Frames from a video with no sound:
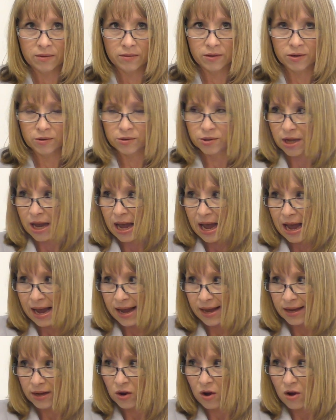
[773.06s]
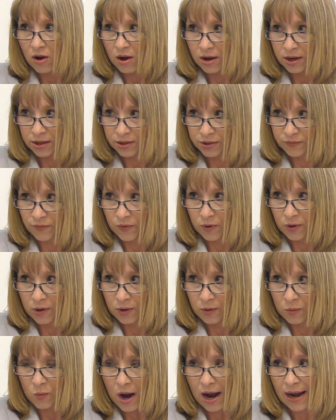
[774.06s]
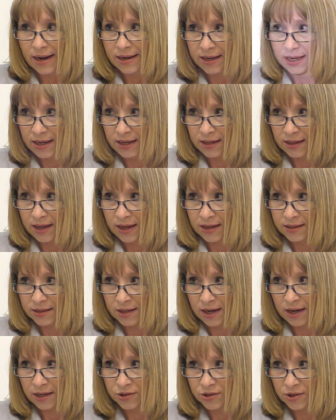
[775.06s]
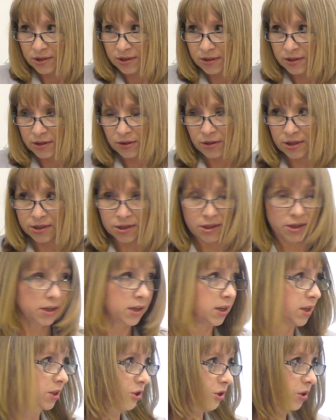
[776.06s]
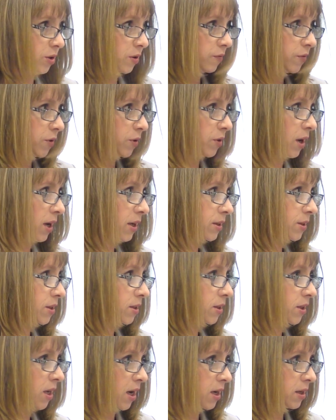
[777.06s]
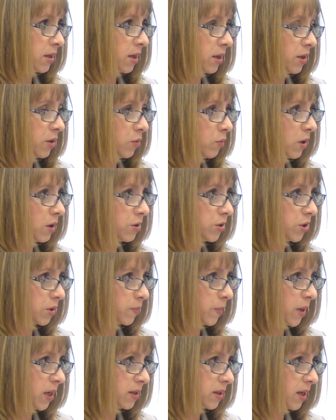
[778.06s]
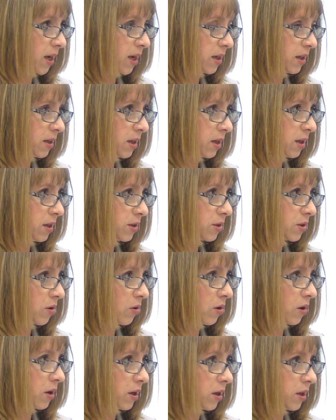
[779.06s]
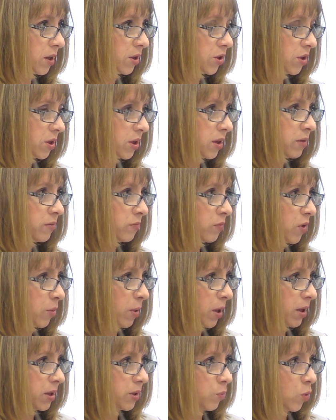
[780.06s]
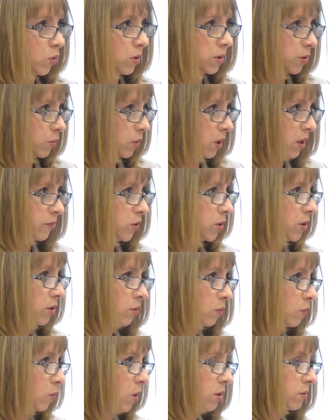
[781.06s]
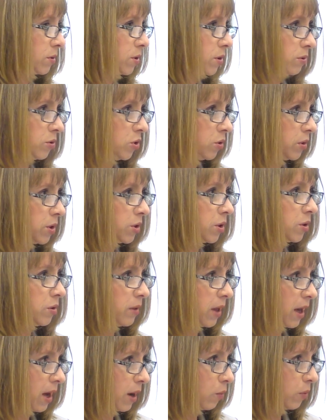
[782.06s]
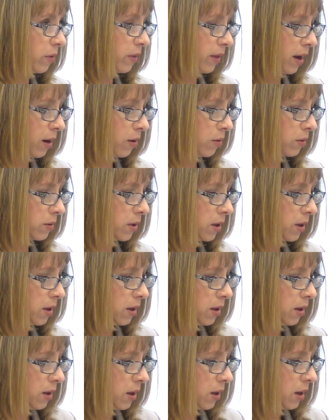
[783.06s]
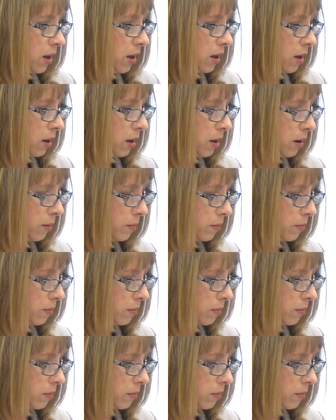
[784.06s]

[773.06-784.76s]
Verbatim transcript: there's a high cost for widening that section. There isn't an issue if you guys decide that you want to just maintain it in its current condition and replace boards or whatever. You're what you can do that without, um,